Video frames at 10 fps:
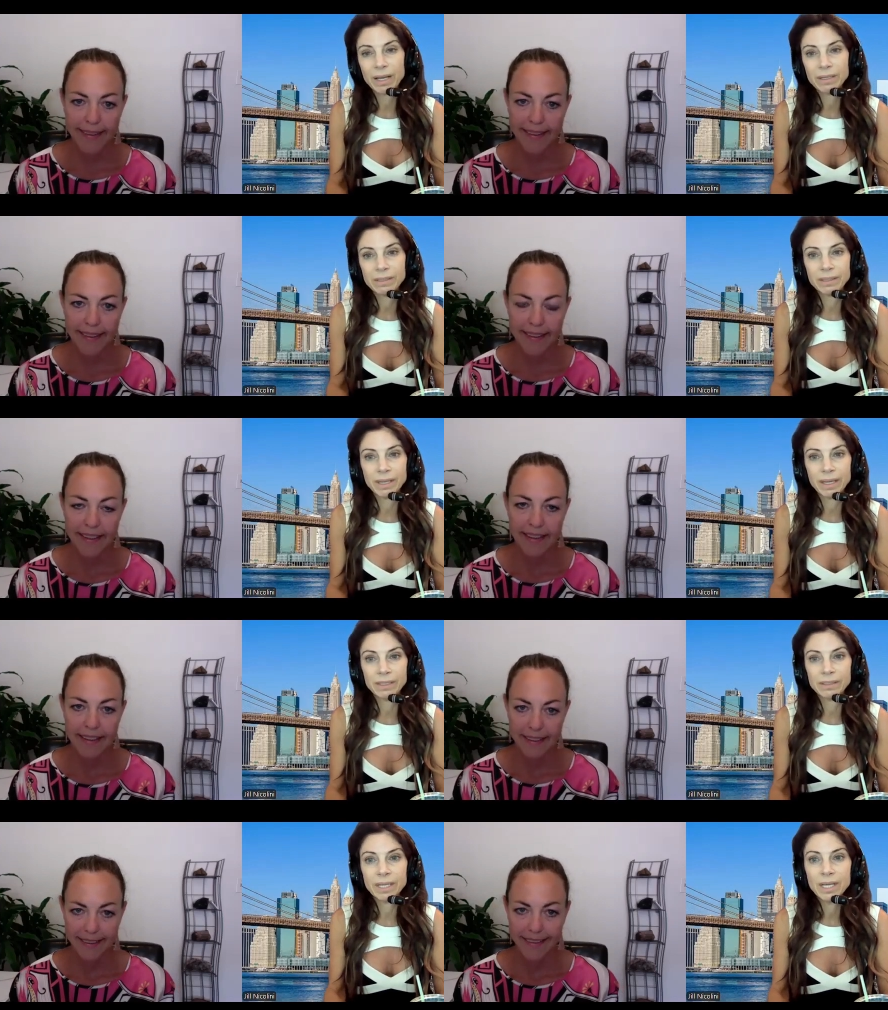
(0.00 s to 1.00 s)
Speaker 1: us.
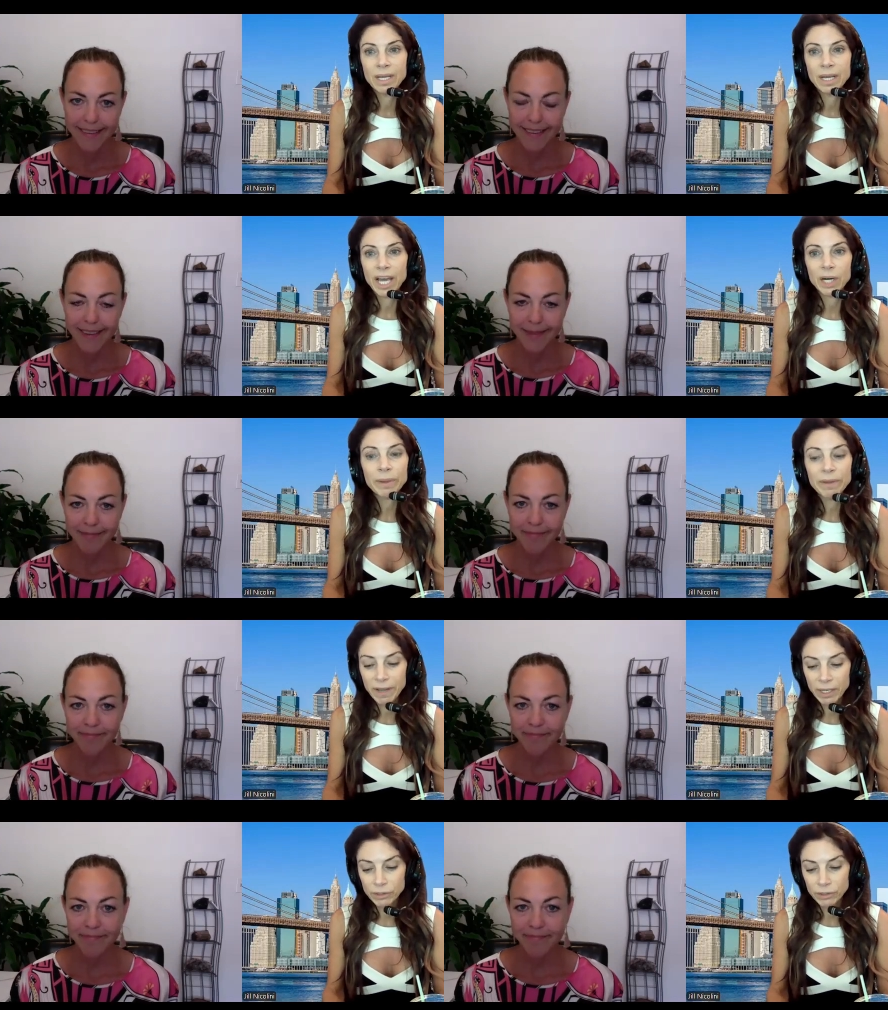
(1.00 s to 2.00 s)
And how do we
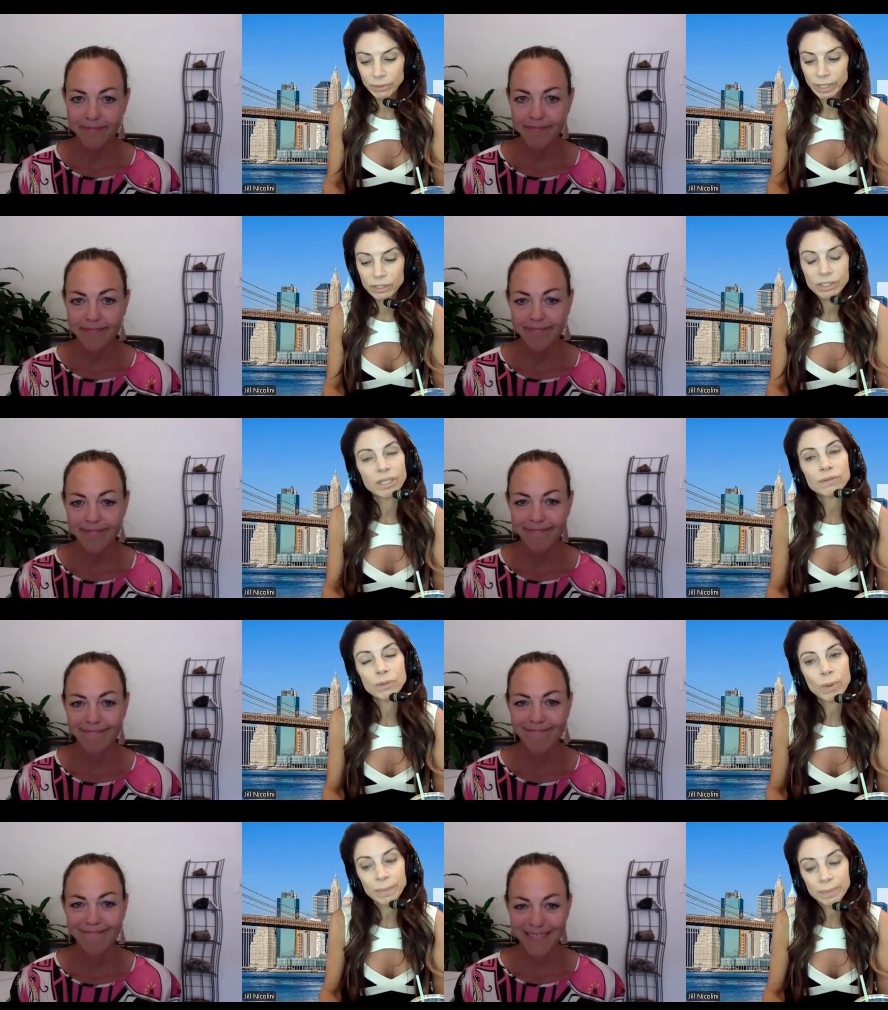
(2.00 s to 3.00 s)
find you? Could you tell us
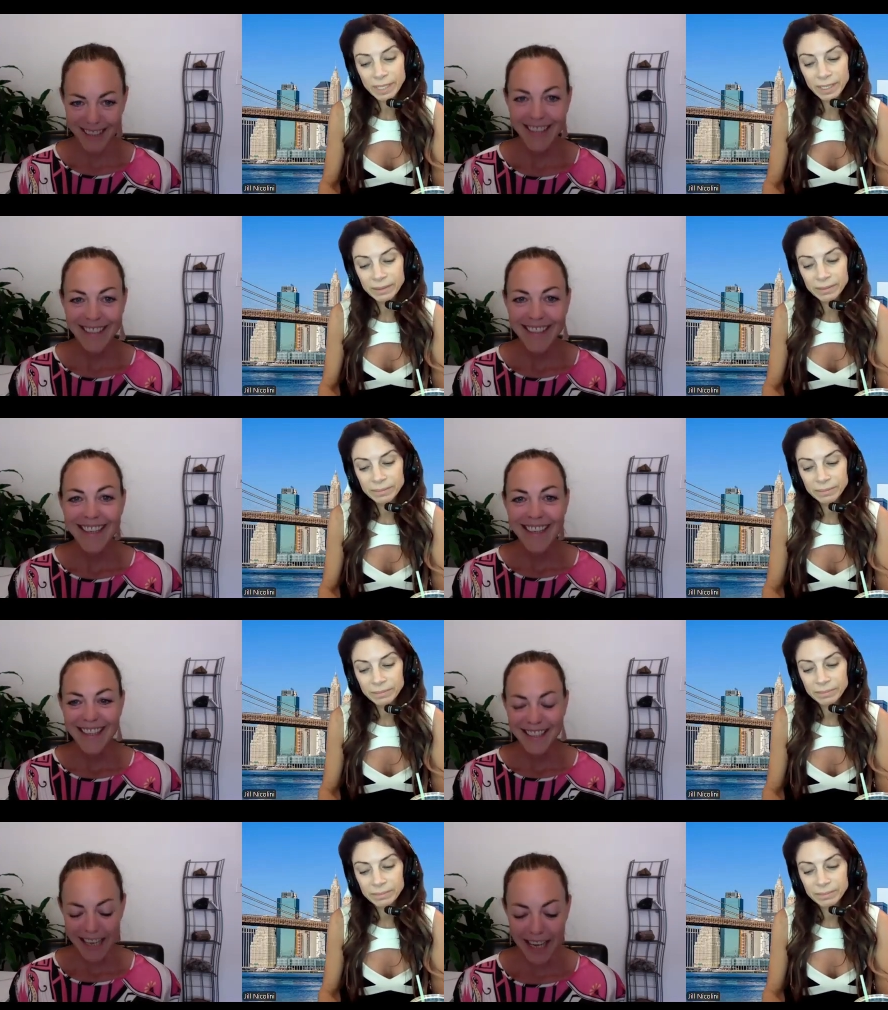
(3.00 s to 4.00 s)
the website?
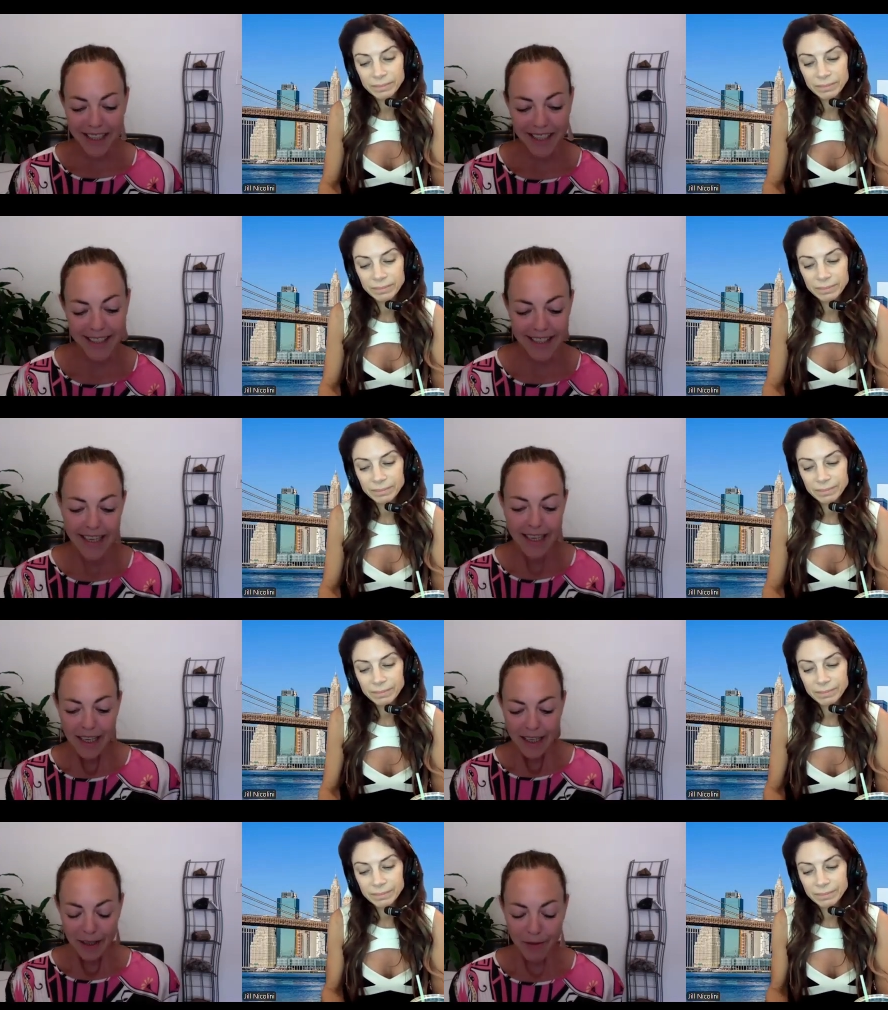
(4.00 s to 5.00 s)
Speaker 2: Yes.
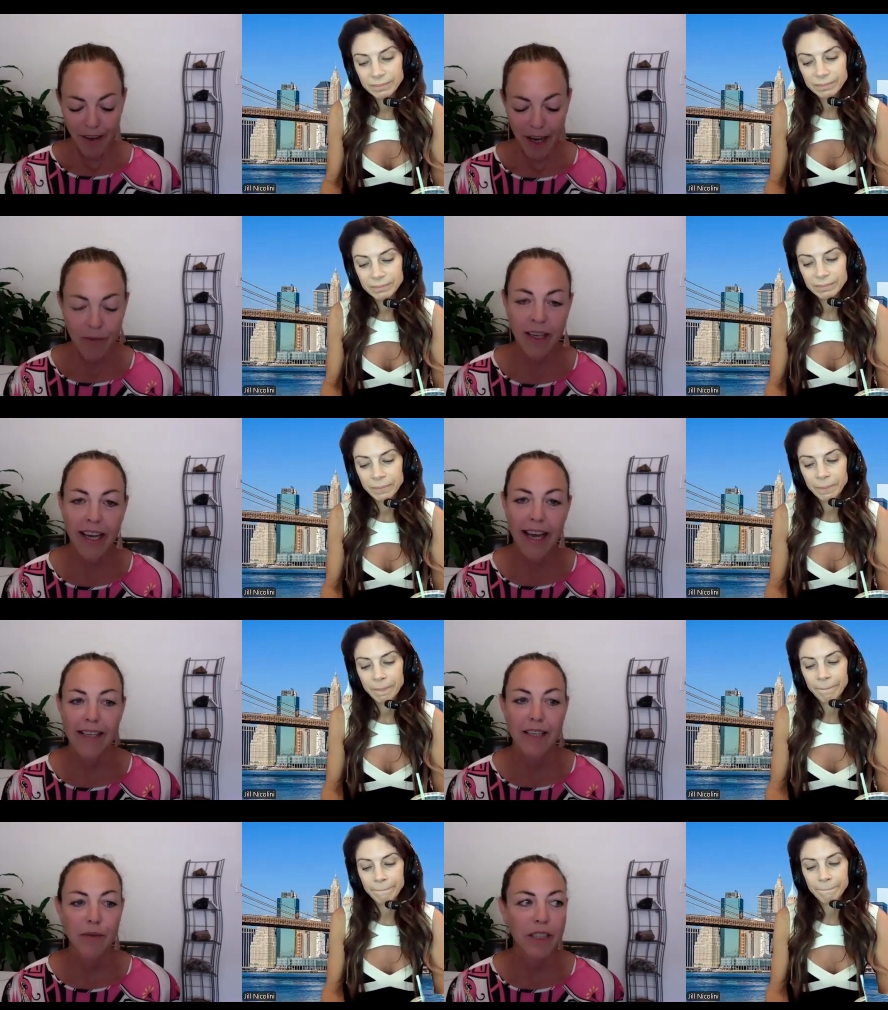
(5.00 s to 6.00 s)
Come find me
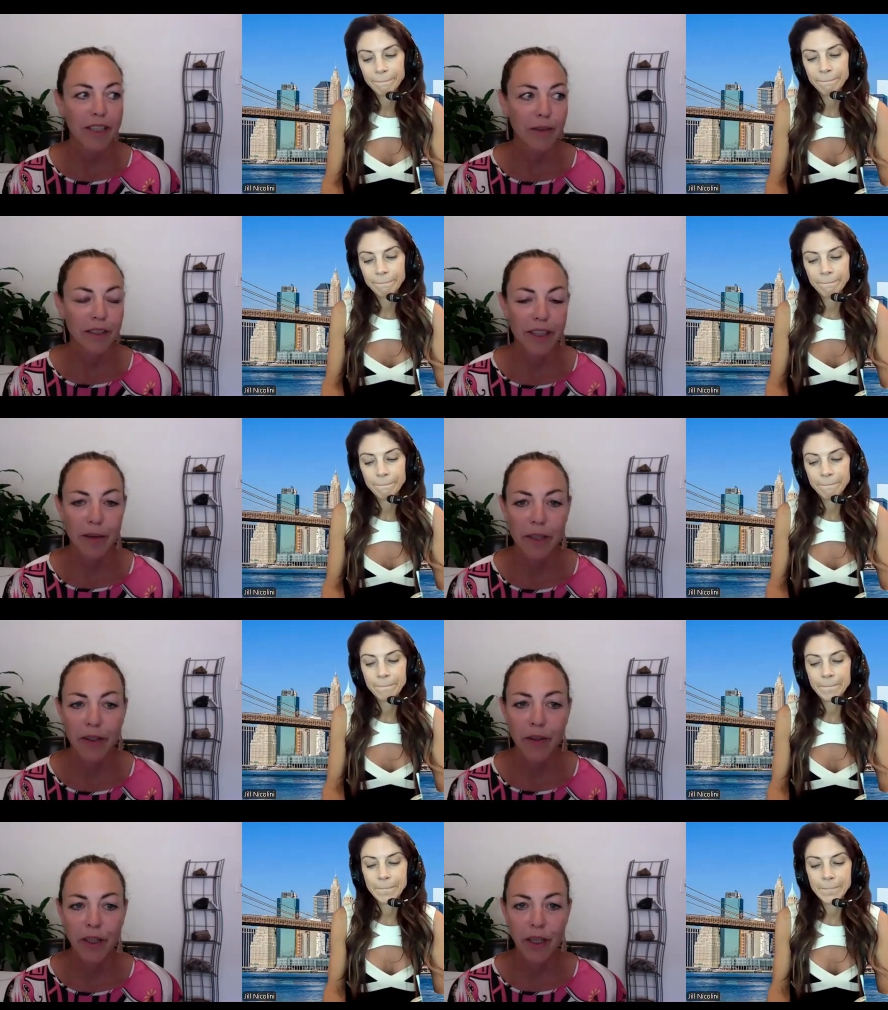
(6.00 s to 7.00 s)
at
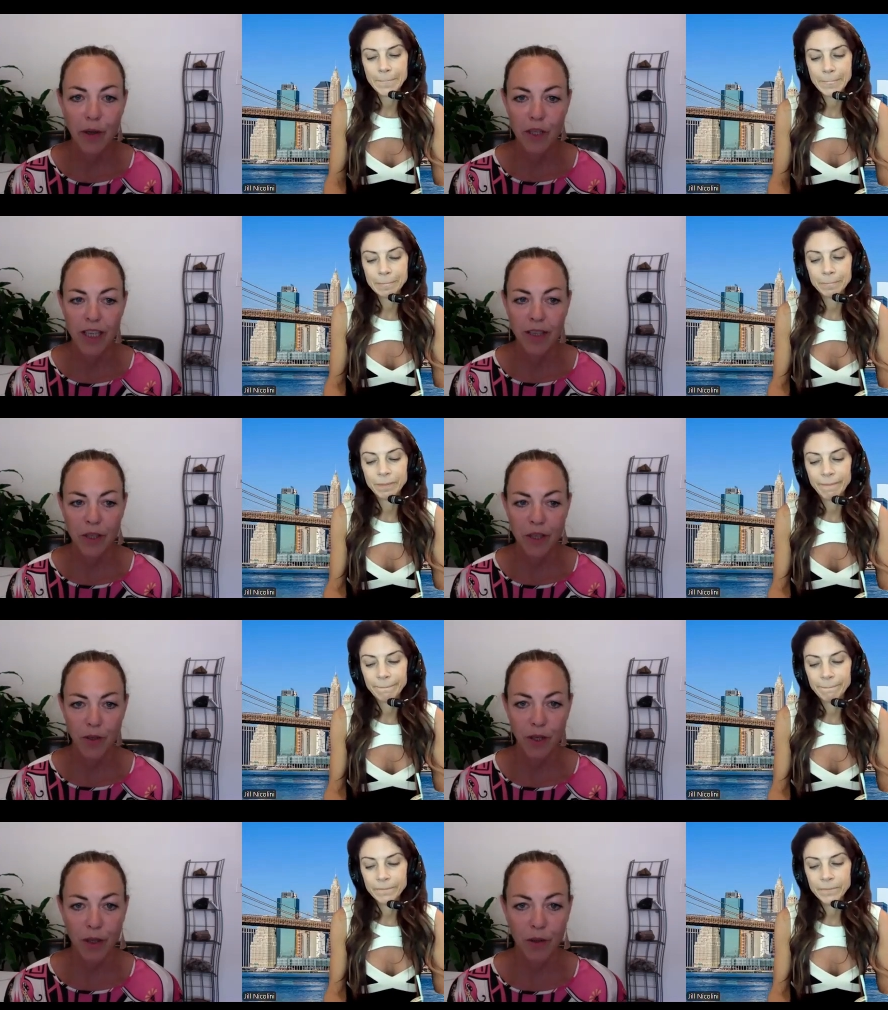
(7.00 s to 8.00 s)

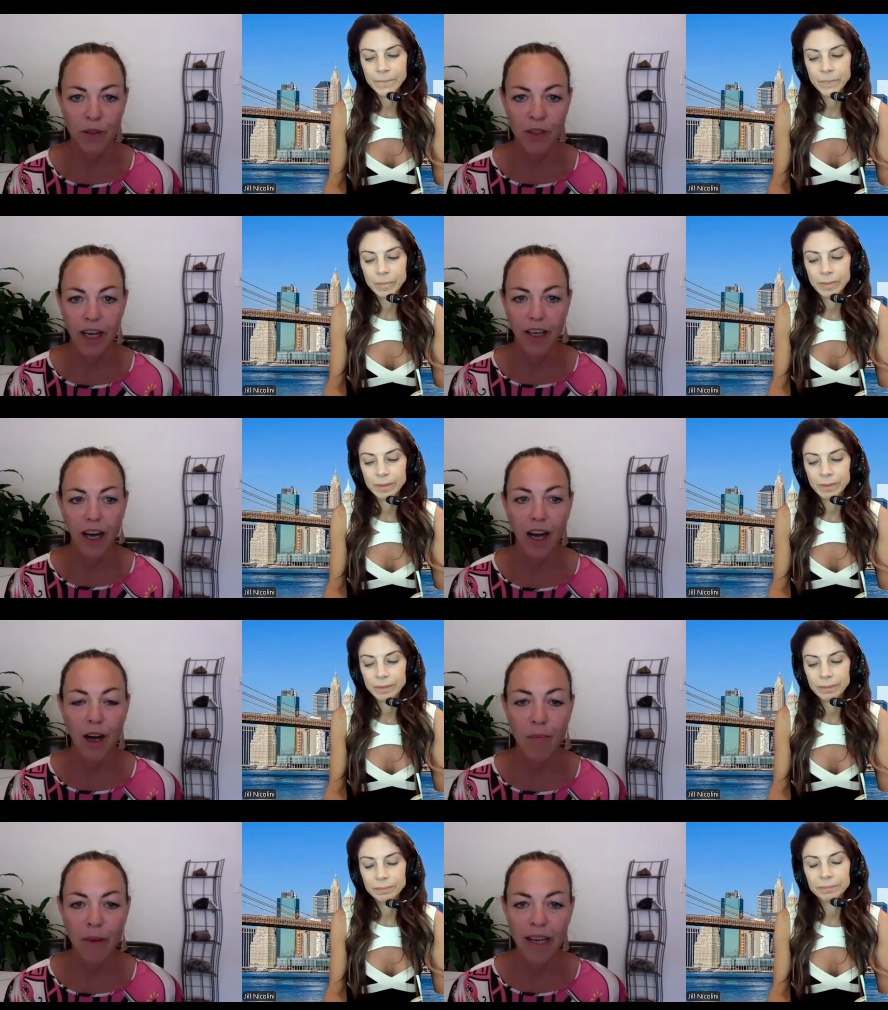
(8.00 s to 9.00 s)

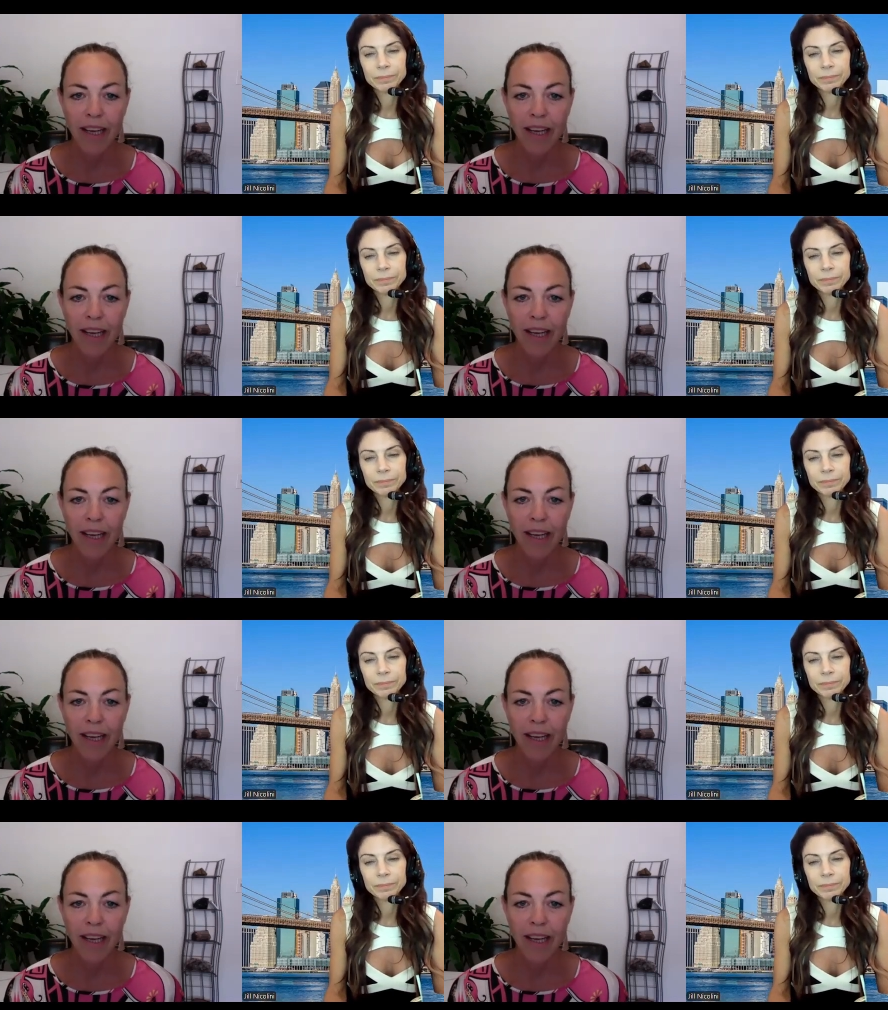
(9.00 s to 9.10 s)
www.coachingwithshurone.com